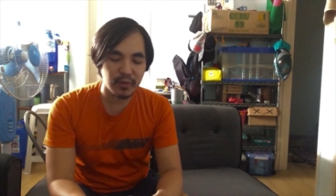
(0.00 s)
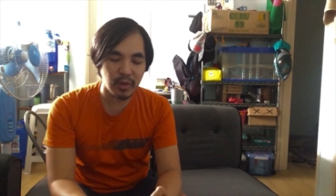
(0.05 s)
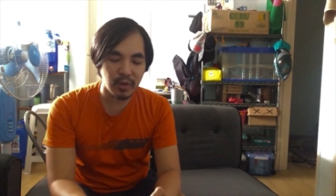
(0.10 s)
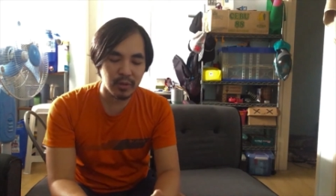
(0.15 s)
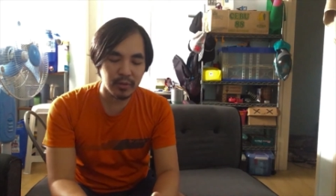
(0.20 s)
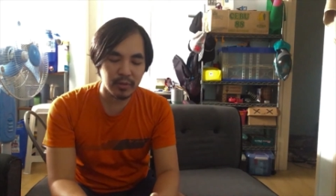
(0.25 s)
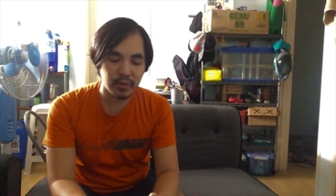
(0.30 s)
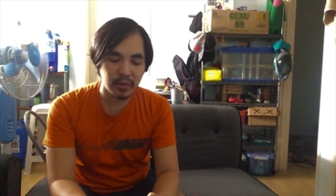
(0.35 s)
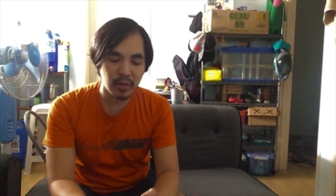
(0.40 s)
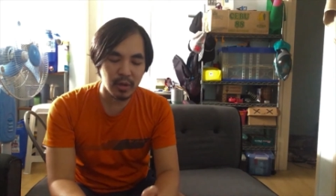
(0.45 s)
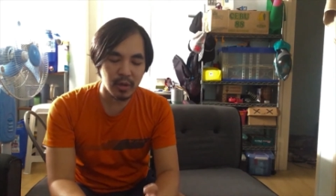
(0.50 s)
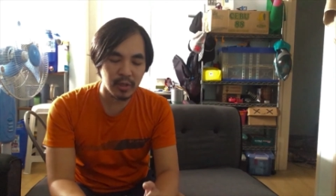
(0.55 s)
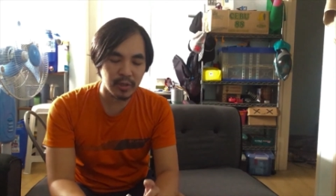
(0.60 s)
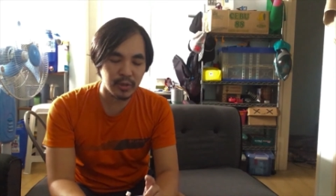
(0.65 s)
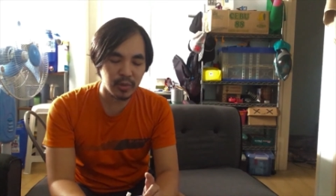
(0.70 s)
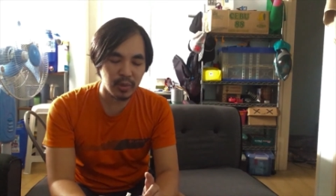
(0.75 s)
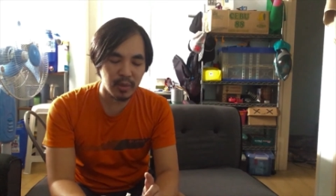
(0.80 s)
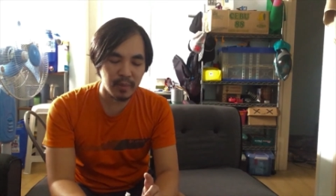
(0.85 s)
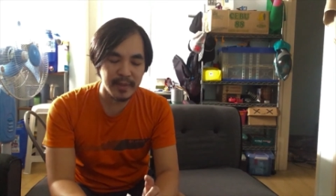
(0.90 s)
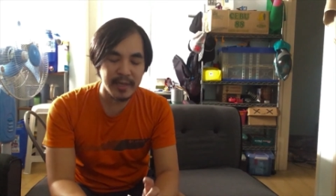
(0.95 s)
on to a
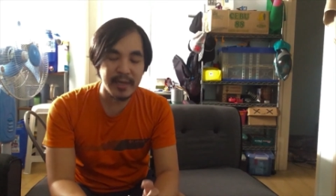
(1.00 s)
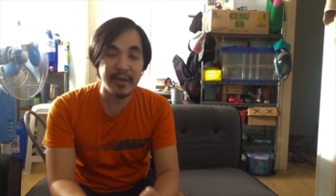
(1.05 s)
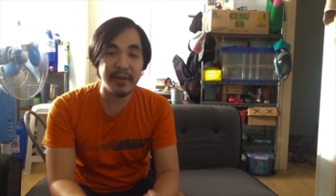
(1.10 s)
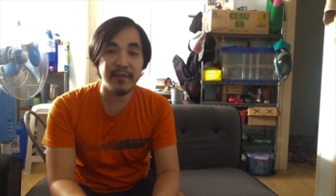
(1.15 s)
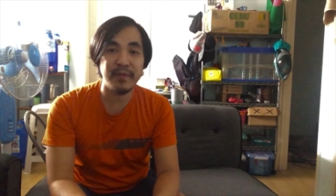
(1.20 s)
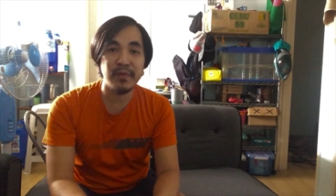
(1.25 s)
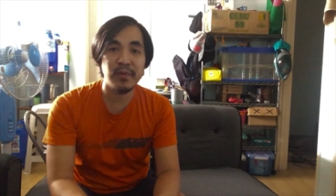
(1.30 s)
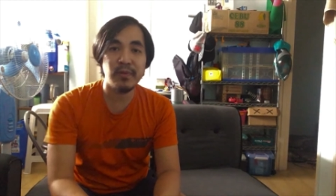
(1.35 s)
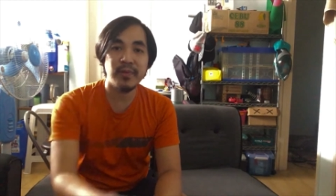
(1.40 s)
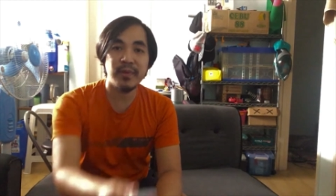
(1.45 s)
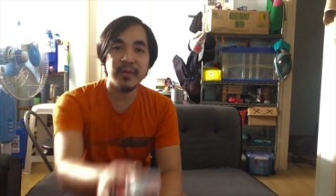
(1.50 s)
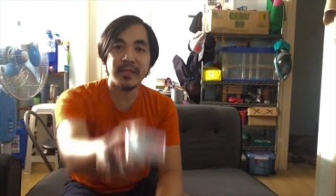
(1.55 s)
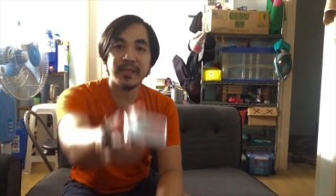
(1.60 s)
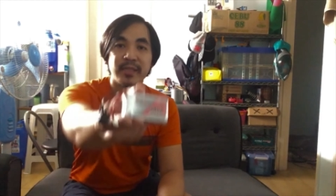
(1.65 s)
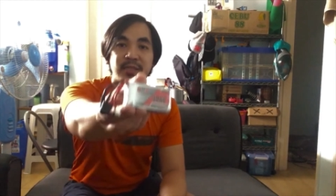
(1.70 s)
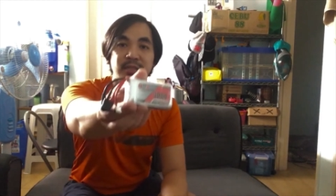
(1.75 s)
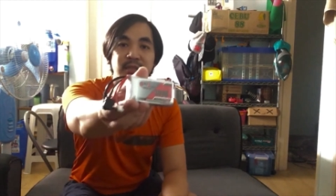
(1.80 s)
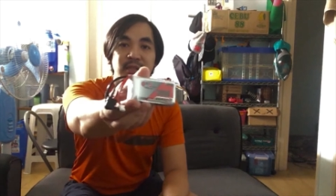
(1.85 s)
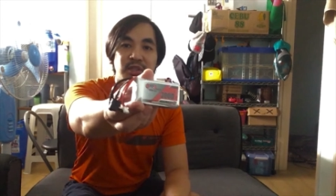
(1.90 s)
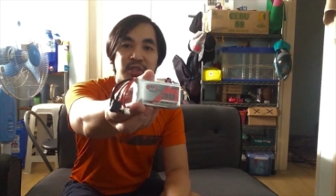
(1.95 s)
mini review. This is the
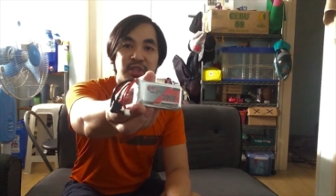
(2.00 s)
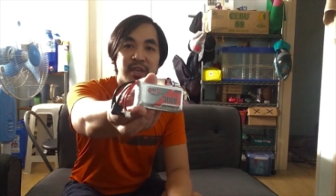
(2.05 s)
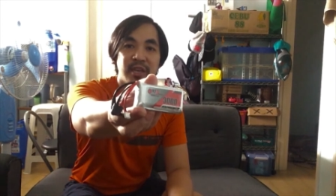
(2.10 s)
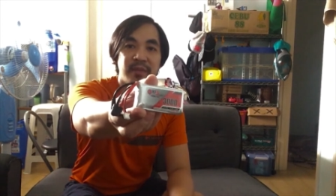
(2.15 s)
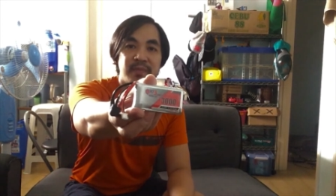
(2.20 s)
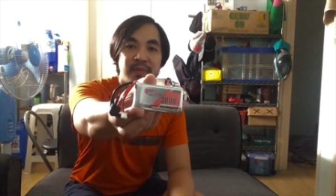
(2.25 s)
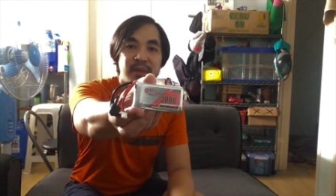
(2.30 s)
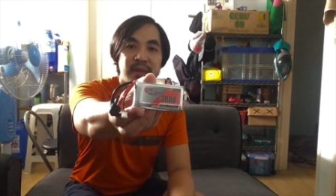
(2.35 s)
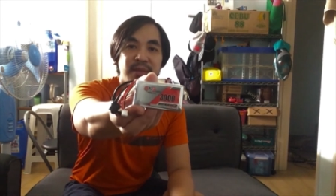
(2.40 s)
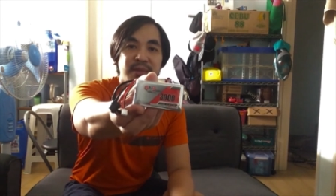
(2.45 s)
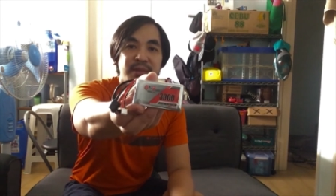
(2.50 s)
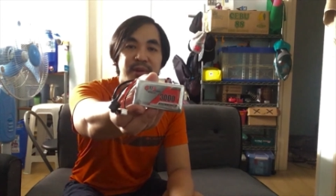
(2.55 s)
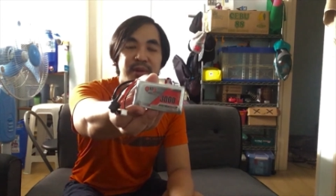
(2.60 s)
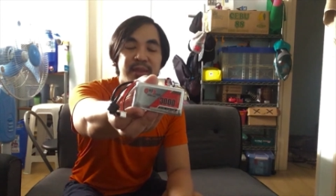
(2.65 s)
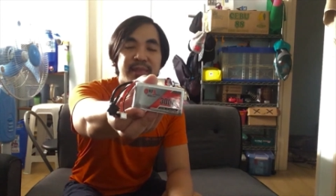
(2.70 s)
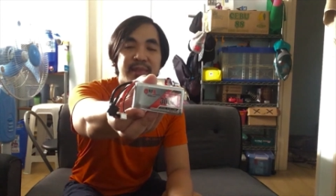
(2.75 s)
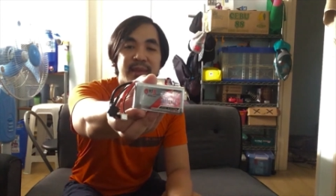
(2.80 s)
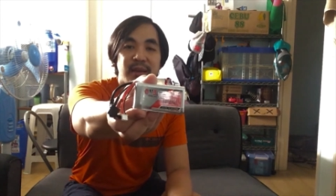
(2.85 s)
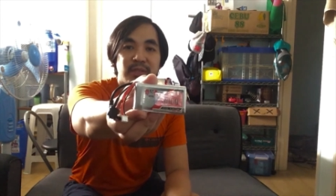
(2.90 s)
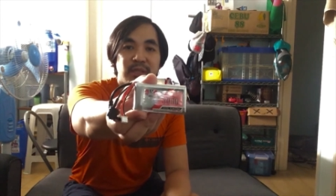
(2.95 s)
GNB
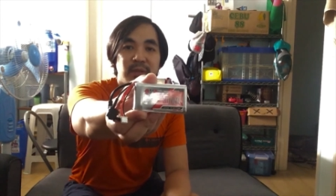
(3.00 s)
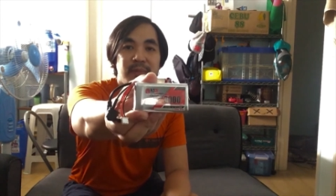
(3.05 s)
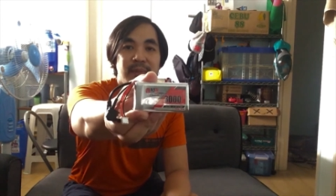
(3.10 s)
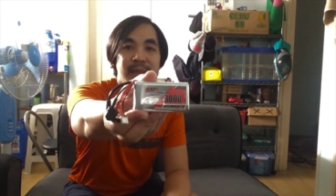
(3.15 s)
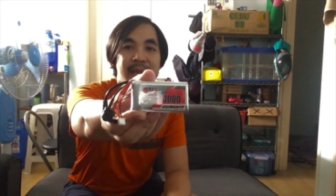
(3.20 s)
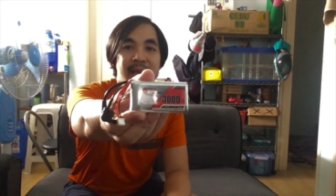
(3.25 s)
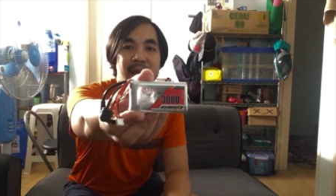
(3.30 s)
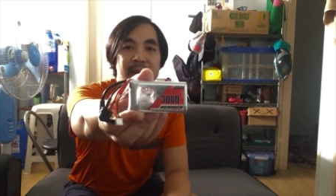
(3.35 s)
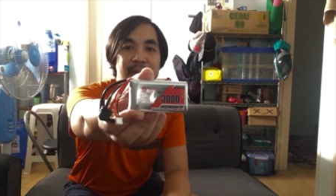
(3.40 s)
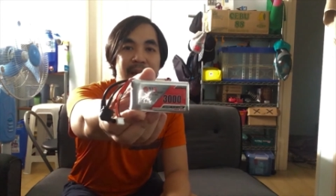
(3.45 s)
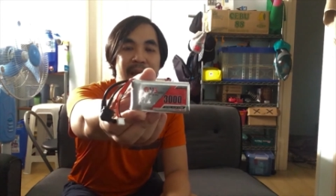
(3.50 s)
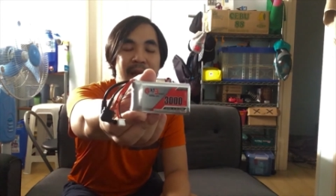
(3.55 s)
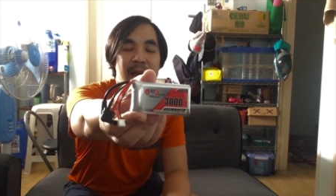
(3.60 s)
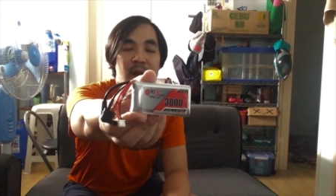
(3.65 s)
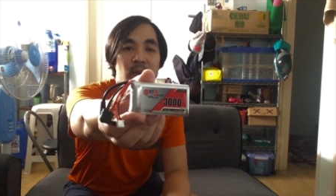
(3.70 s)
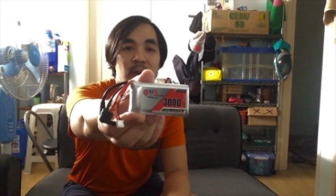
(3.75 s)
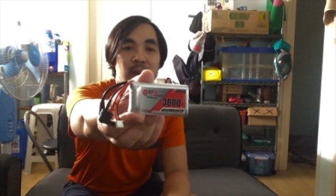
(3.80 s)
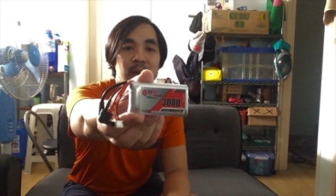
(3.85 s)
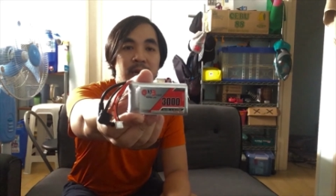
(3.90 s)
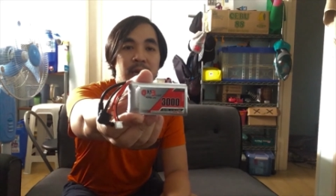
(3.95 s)
3000 milliamp hour
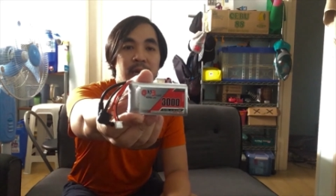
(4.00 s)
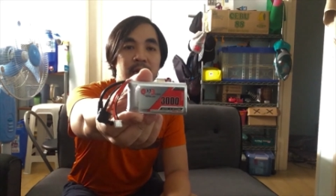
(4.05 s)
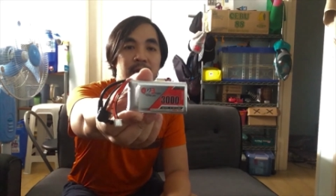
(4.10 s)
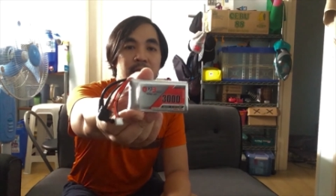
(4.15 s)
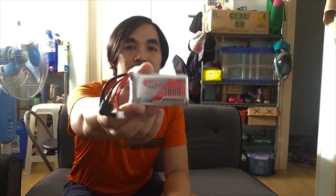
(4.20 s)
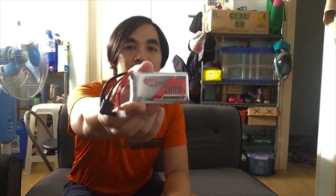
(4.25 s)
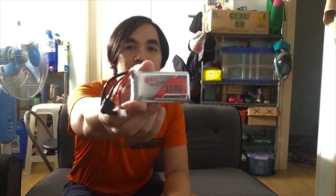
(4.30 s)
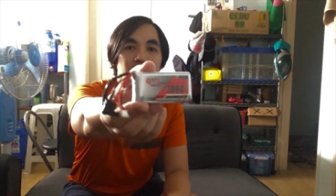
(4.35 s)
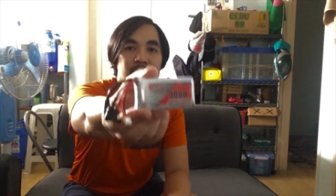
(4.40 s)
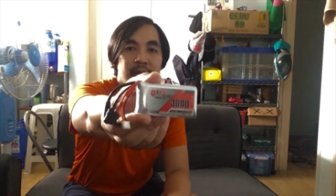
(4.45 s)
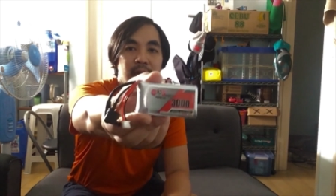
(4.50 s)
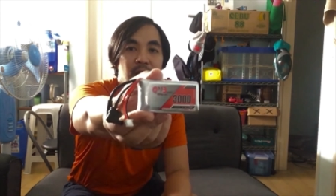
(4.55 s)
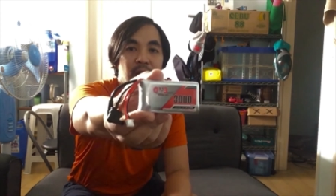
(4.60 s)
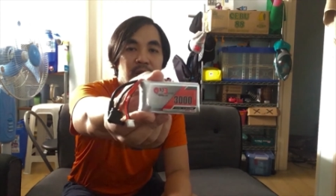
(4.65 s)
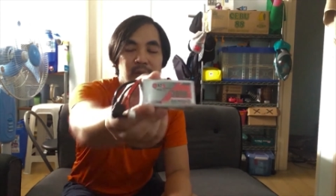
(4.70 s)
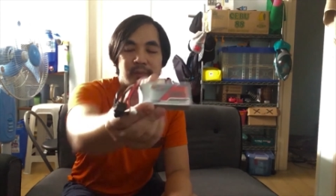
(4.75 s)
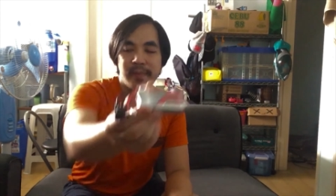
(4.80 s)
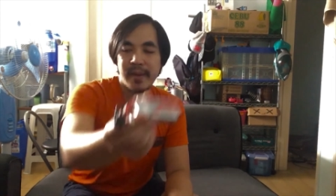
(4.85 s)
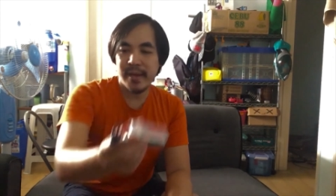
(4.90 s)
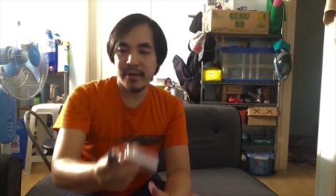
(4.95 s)
goggle
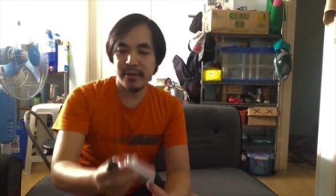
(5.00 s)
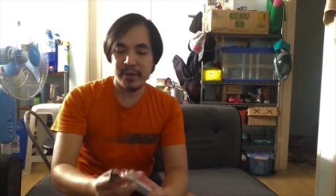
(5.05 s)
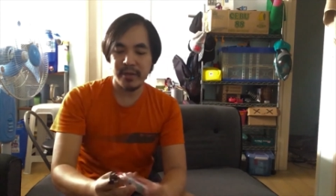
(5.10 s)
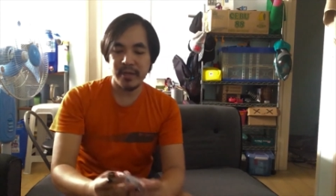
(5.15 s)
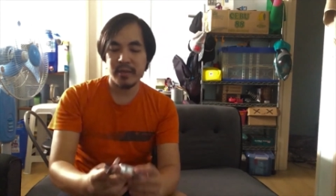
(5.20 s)
battery.